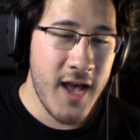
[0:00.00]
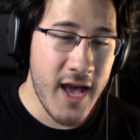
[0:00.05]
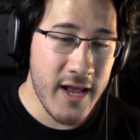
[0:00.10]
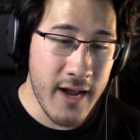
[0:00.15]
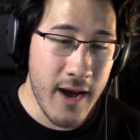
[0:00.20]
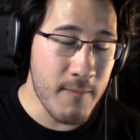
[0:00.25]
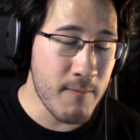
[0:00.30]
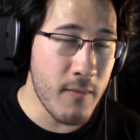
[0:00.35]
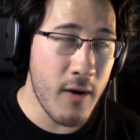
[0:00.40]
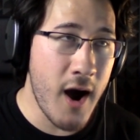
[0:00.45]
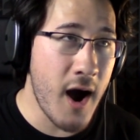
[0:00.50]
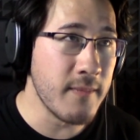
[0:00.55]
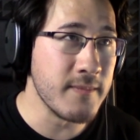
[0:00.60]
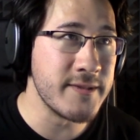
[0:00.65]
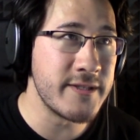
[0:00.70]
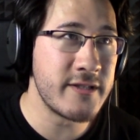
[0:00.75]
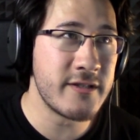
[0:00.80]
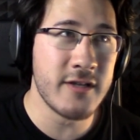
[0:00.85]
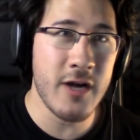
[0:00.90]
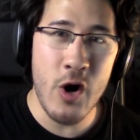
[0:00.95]
And I'm,
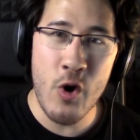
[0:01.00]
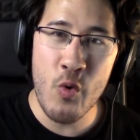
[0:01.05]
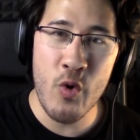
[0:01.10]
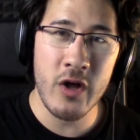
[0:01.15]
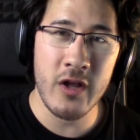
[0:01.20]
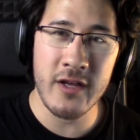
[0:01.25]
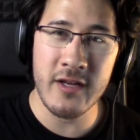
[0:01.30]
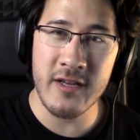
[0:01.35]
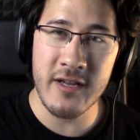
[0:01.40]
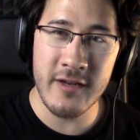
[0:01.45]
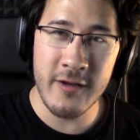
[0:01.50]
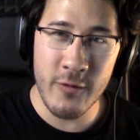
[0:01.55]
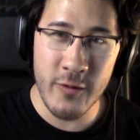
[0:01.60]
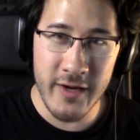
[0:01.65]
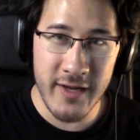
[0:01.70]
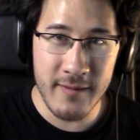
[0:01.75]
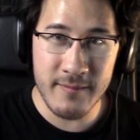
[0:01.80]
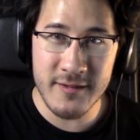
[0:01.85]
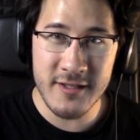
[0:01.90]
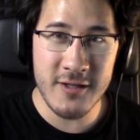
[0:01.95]
I'm so willing to do
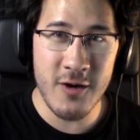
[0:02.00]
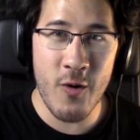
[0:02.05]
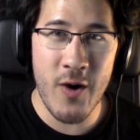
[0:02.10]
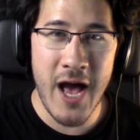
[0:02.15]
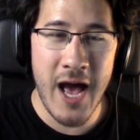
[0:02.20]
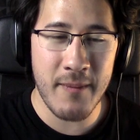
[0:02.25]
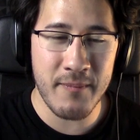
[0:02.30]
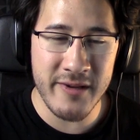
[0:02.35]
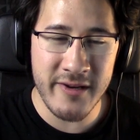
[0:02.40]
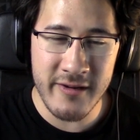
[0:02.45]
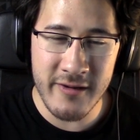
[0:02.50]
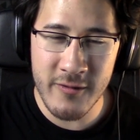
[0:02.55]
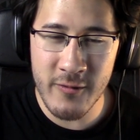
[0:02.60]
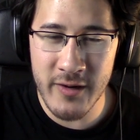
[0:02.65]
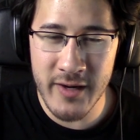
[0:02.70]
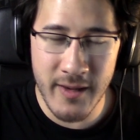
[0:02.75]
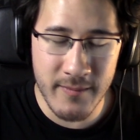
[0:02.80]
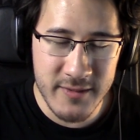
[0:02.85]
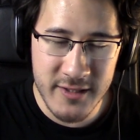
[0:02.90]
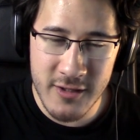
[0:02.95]
it. I'm so happy to do
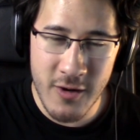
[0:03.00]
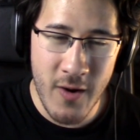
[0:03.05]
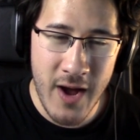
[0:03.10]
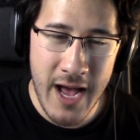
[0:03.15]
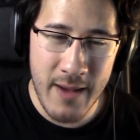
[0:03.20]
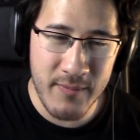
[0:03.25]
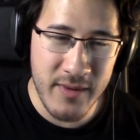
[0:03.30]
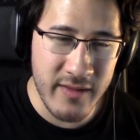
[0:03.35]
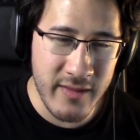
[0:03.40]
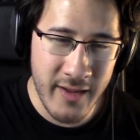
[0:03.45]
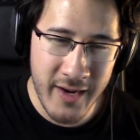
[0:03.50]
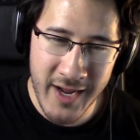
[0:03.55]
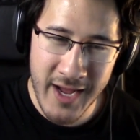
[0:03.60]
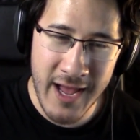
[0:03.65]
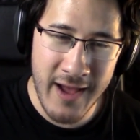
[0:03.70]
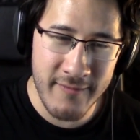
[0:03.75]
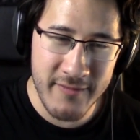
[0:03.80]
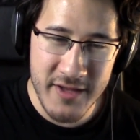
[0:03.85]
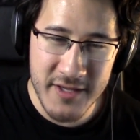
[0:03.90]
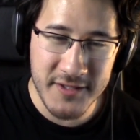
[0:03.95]
it. I'm so happy that I
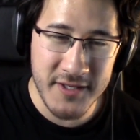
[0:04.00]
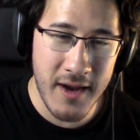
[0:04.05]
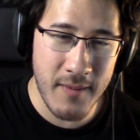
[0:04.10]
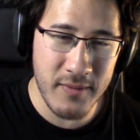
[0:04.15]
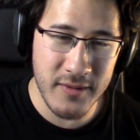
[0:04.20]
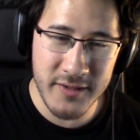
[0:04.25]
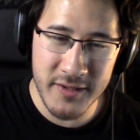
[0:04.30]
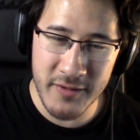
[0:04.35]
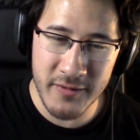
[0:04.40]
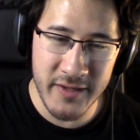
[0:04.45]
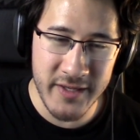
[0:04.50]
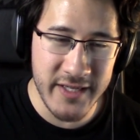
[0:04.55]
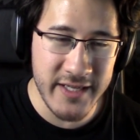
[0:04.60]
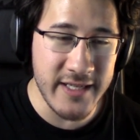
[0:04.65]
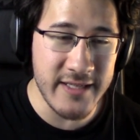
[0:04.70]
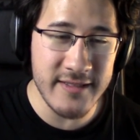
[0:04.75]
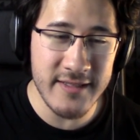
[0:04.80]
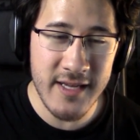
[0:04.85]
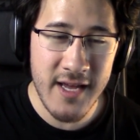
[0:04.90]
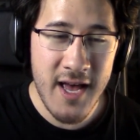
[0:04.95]
have these
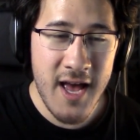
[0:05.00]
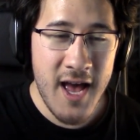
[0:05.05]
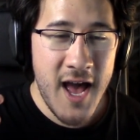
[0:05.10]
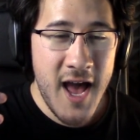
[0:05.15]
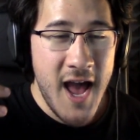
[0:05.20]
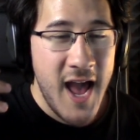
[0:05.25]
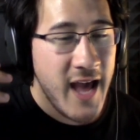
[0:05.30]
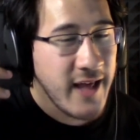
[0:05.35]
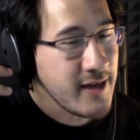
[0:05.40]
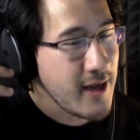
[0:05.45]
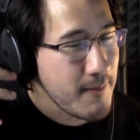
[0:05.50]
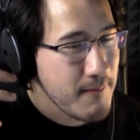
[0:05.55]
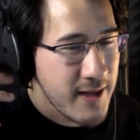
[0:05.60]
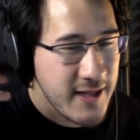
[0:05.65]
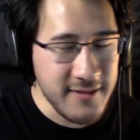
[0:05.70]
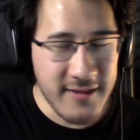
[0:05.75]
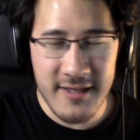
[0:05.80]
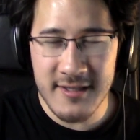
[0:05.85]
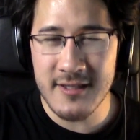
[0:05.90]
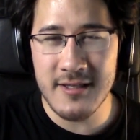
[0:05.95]
opportunities. And I
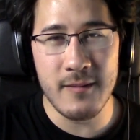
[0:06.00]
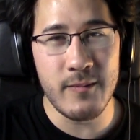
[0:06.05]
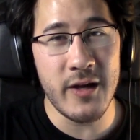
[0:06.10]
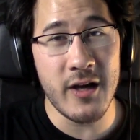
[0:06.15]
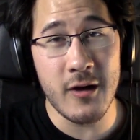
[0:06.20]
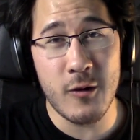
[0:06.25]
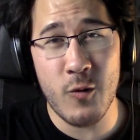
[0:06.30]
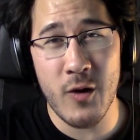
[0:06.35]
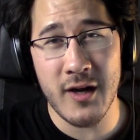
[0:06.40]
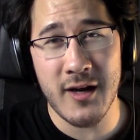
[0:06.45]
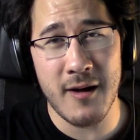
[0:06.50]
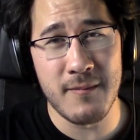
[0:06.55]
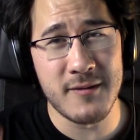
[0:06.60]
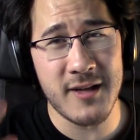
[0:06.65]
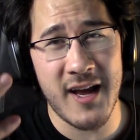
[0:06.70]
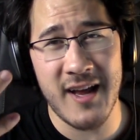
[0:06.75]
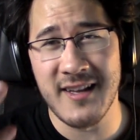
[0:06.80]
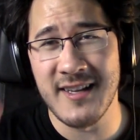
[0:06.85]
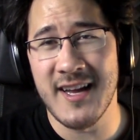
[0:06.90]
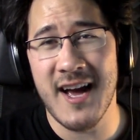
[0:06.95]
meant this to be a quick
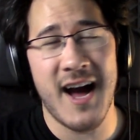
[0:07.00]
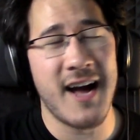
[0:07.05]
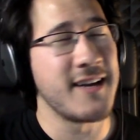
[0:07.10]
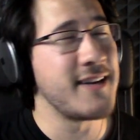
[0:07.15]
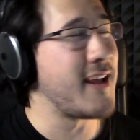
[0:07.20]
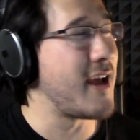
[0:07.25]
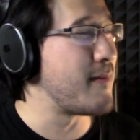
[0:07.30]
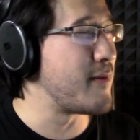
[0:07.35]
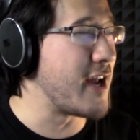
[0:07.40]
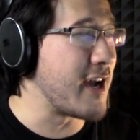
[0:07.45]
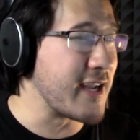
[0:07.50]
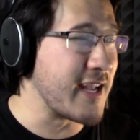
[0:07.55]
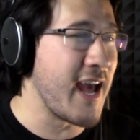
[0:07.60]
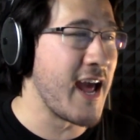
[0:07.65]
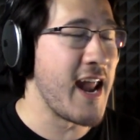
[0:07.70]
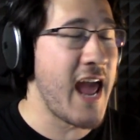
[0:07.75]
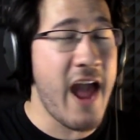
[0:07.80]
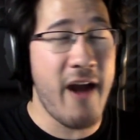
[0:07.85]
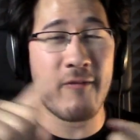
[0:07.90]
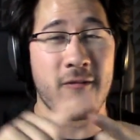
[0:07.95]
update, and god damn it,
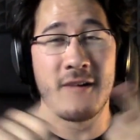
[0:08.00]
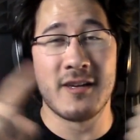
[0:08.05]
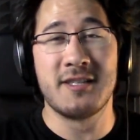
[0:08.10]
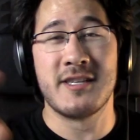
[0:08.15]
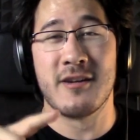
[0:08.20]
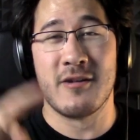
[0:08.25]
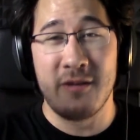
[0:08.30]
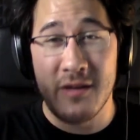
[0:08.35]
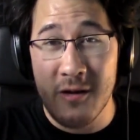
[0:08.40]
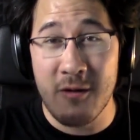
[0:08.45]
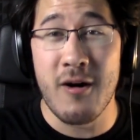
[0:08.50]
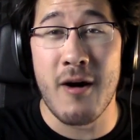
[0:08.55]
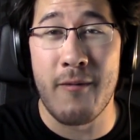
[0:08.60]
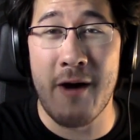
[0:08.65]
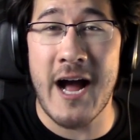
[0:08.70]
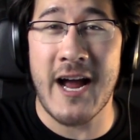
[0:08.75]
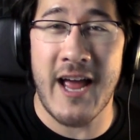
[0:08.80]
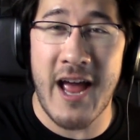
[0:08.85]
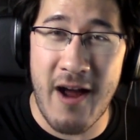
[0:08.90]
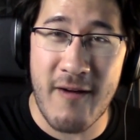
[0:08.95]
again, every single, you go
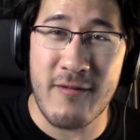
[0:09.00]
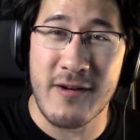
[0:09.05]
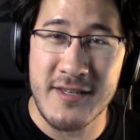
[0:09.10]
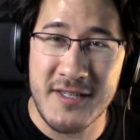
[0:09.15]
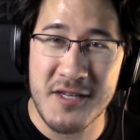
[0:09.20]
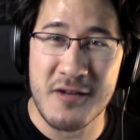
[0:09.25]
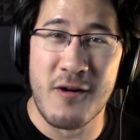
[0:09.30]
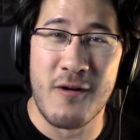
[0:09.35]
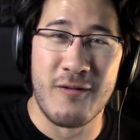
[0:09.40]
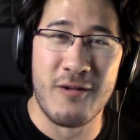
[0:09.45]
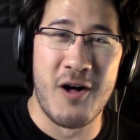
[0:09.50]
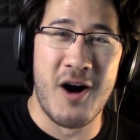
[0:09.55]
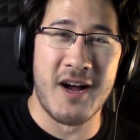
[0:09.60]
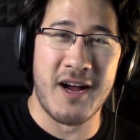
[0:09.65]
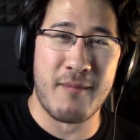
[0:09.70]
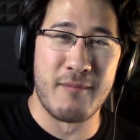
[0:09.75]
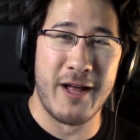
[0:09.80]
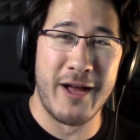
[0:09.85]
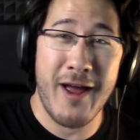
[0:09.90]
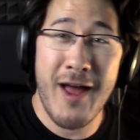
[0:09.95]
back, every single
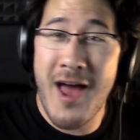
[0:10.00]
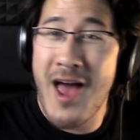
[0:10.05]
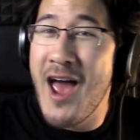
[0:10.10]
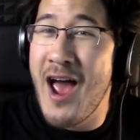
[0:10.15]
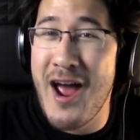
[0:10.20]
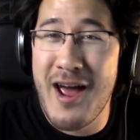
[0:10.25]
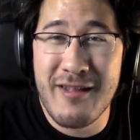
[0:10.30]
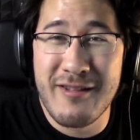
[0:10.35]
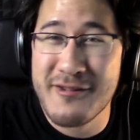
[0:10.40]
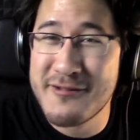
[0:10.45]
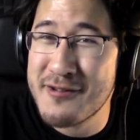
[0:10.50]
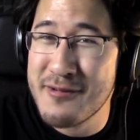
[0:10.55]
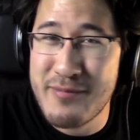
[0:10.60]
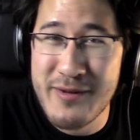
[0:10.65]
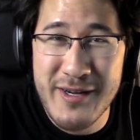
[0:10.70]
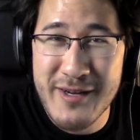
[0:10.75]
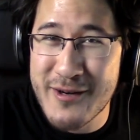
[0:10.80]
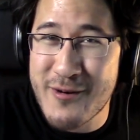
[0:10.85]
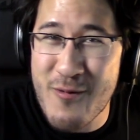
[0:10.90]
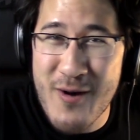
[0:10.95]
vlog, I'm like, hey, this will
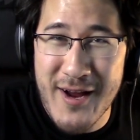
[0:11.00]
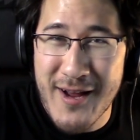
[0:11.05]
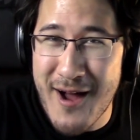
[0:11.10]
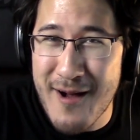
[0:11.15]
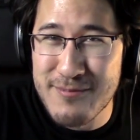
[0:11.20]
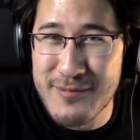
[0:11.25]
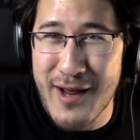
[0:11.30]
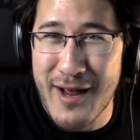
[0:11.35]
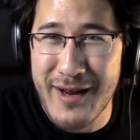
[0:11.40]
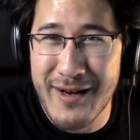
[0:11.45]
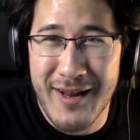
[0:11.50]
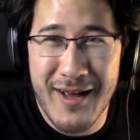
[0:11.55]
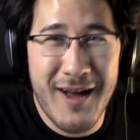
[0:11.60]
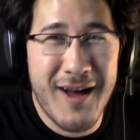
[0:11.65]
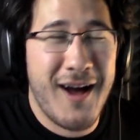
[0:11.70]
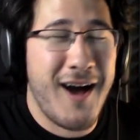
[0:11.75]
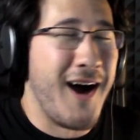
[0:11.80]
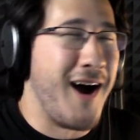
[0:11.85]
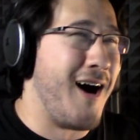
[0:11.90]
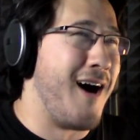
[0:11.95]
be a quick update.
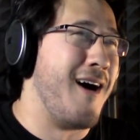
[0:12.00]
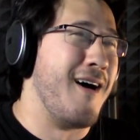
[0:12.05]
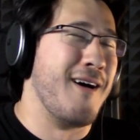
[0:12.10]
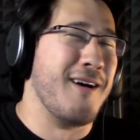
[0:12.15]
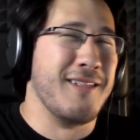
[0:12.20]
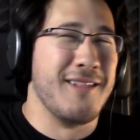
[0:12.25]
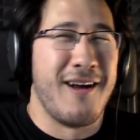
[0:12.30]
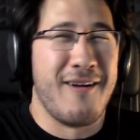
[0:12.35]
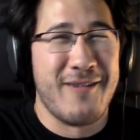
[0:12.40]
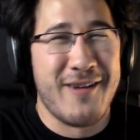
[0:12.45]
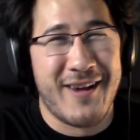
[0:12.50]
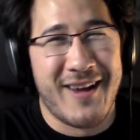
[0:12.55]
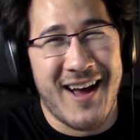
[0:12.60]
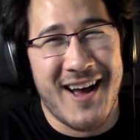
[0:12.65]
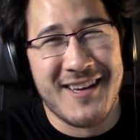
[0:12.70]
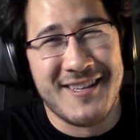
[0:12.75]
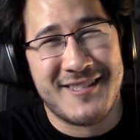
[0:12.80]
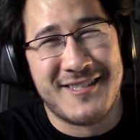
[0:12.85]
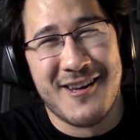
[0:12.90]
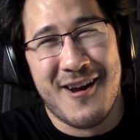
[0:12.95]
Oh, I love you
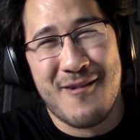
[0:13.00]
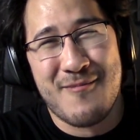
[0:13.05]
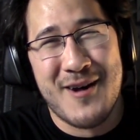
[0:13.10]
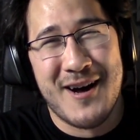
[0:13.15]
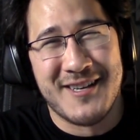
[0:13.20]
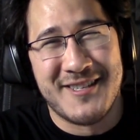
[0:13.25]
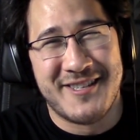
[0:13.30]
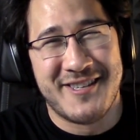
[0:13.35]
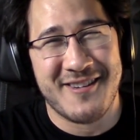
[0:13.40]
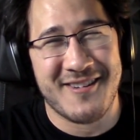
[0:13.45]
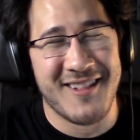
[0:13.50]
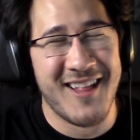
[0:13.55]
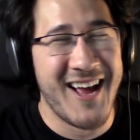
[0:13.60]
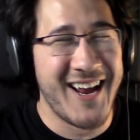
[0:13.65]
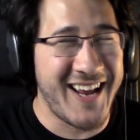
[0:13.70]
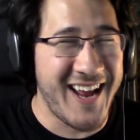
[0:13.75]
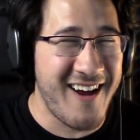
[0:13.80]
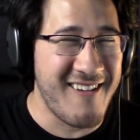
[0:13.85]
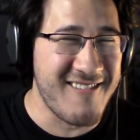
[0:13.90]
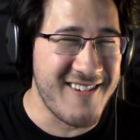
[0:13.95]
guys so much. You're
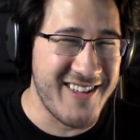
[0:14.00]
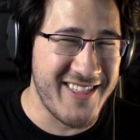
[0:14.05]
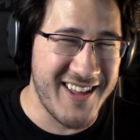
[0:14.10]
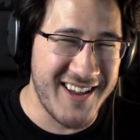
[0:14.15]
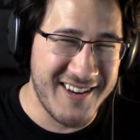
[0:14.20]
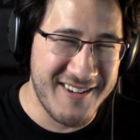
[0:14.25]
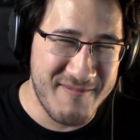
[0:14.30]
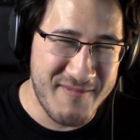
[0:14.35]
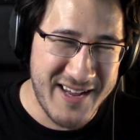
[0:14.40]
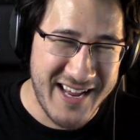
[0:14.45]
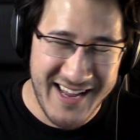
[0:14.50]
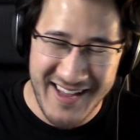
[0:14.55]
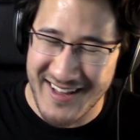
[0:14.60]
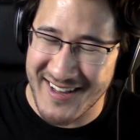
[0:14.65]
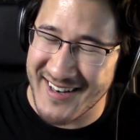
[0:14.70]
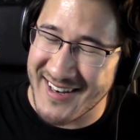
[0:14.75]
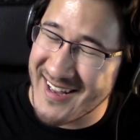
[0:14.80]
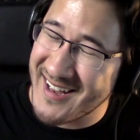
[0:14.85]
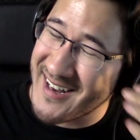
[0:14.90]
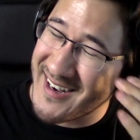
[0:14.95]
like everything to me. And,